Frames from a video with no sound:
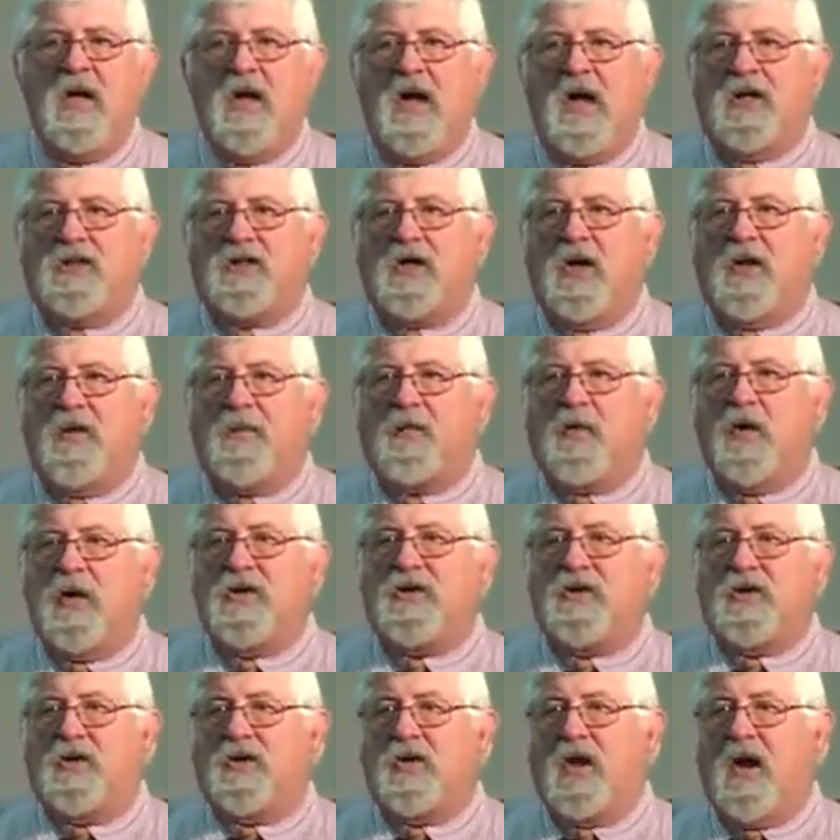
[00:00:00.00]
And so the
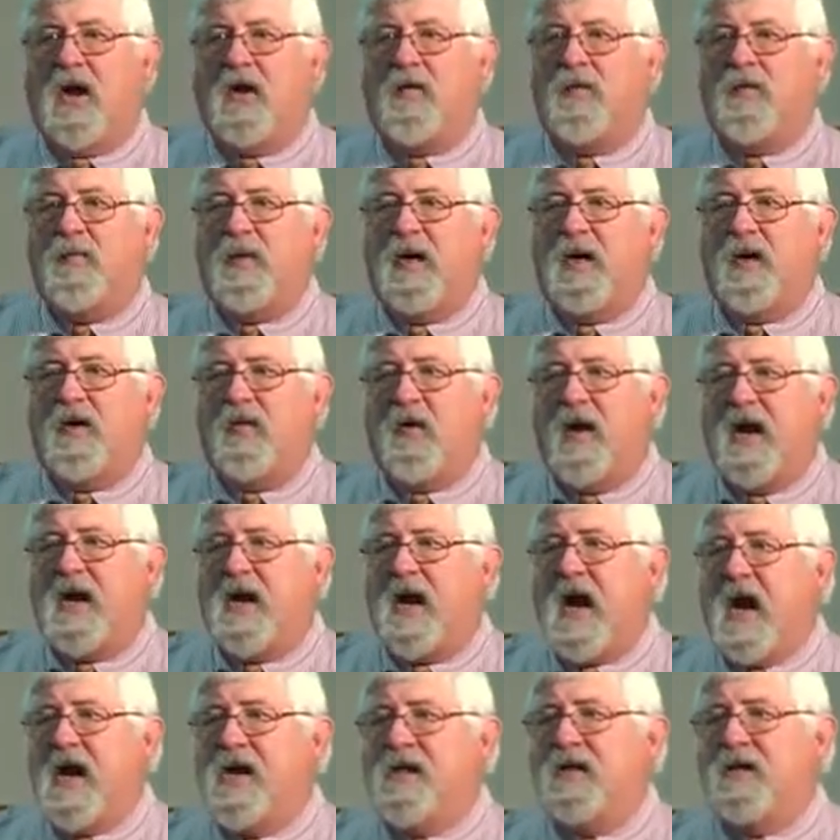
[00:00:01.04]
preacher thought it would be a great
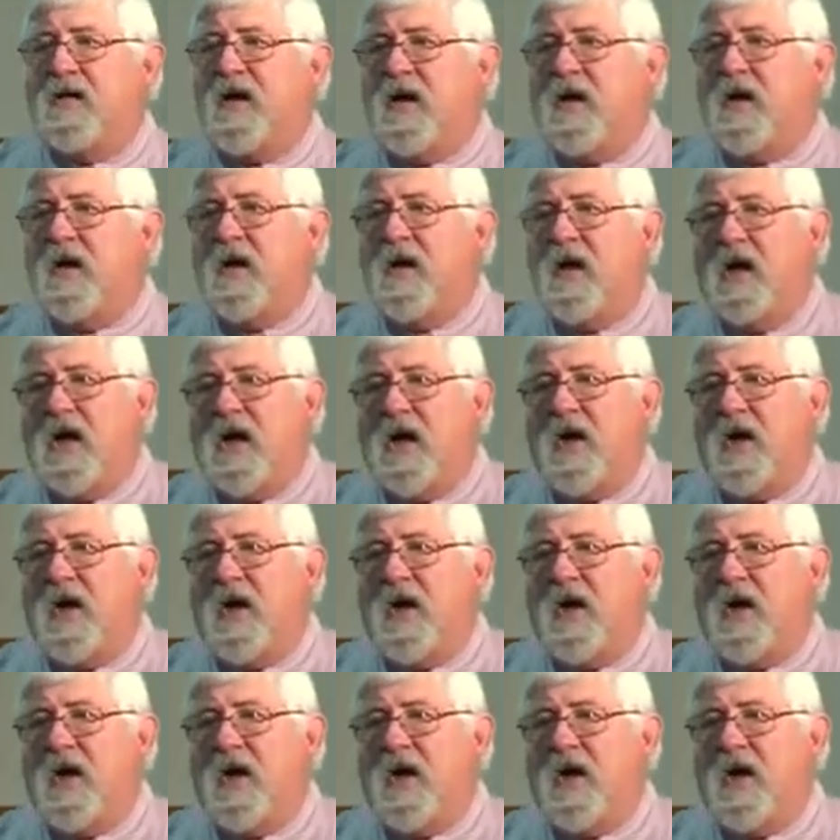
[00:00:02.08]
idea